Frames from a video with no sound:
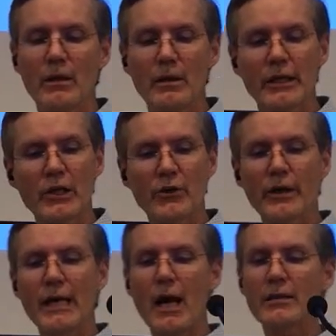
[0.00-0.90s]
The
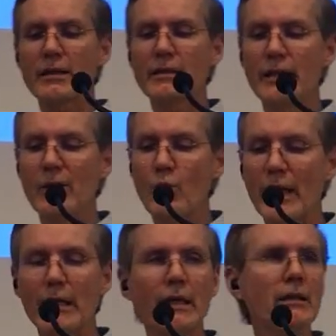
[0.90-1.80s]
curiosity
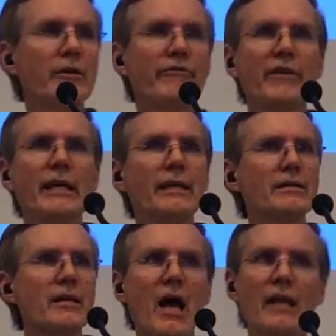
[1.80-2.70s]
we need to feed
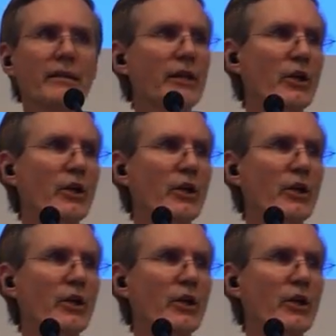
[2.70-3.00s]
is not the